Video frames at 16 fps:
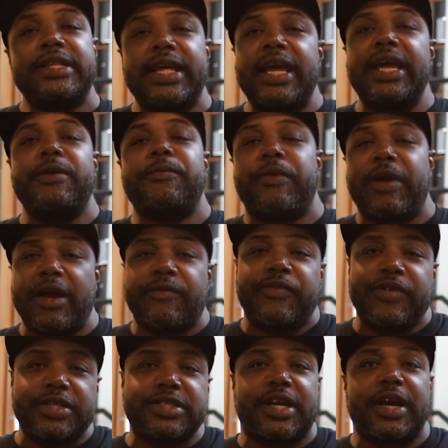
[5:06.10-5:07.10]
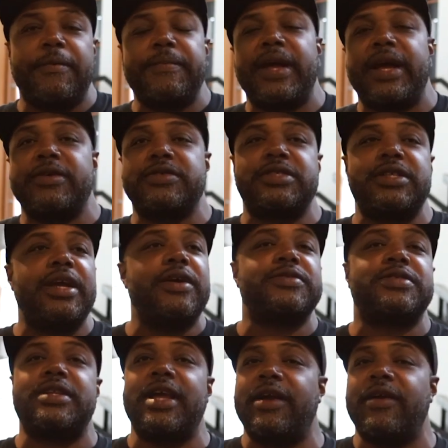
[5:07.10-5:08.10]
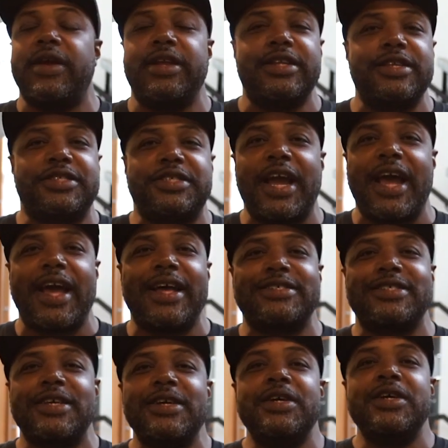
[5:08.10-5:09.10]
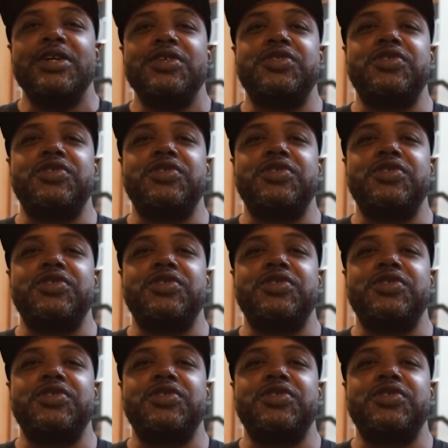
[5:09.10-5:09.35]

They eat breakfast, come downstairs, and they're in the Chaz.